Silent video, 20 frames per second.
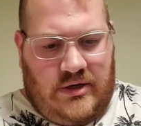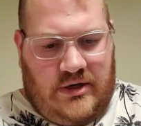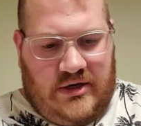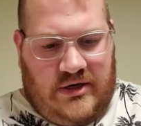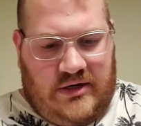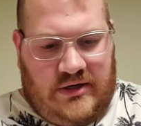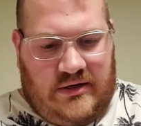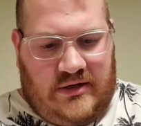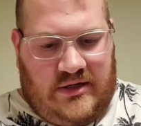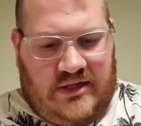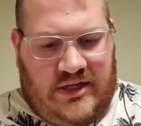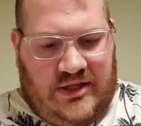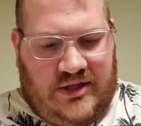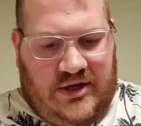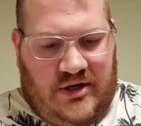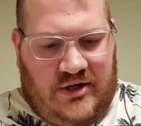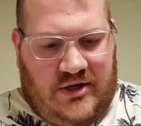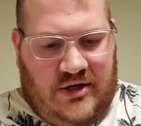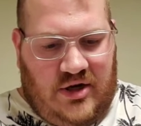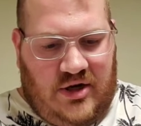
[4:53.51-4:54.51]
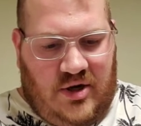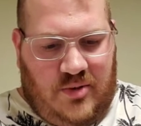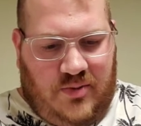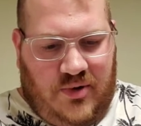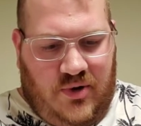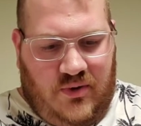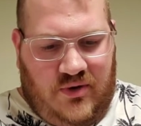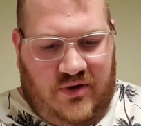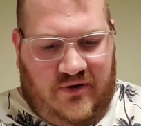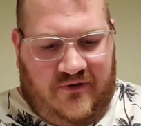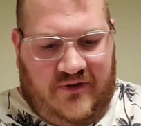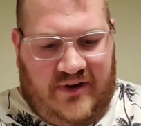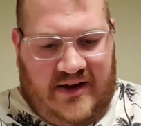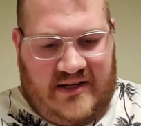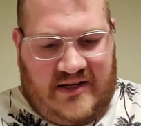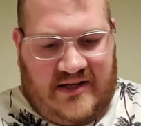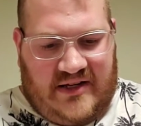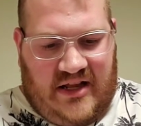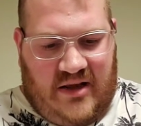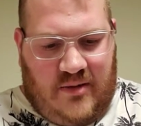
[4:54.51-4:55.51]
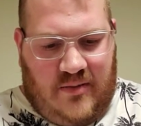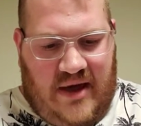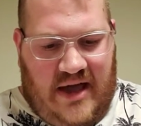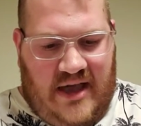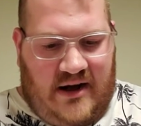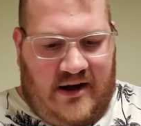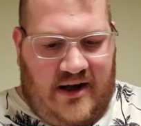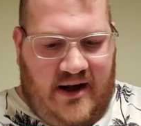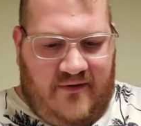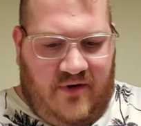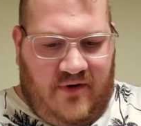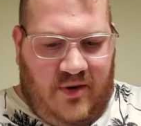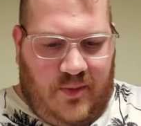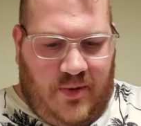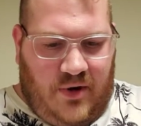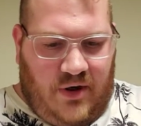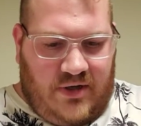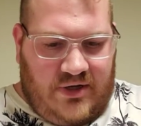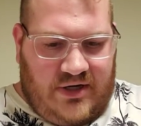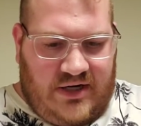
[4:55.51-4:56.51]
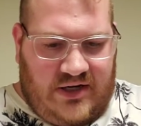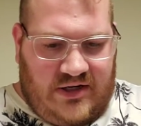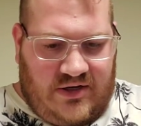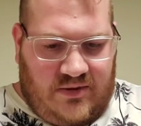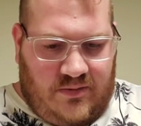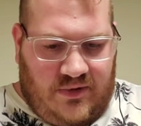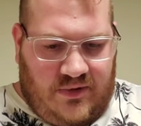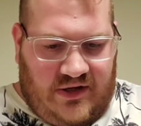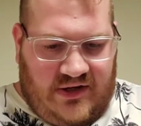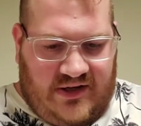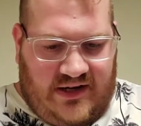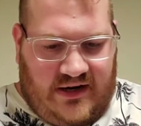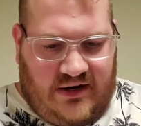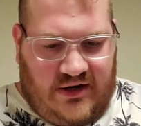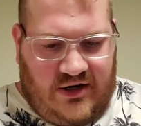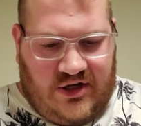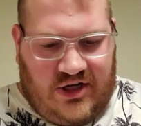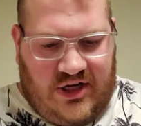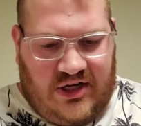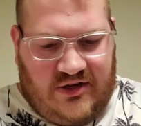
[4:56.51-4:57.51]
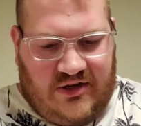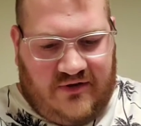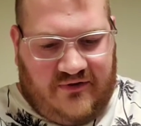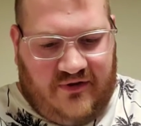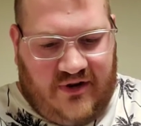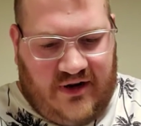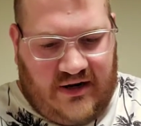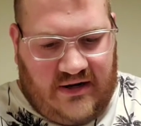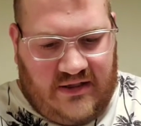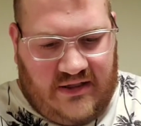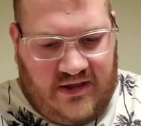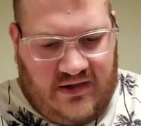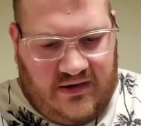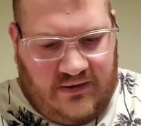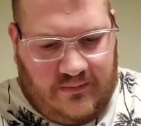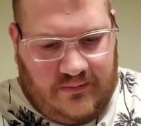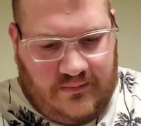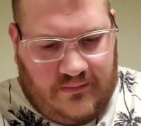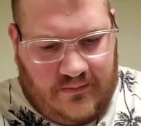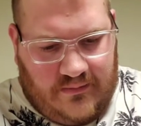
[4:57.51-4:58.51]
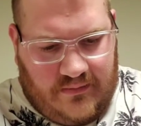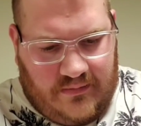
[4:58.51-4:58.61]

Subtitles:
You can sit there until you're blue in the face getting mad at every politician, but it's not going to change a fucking thing.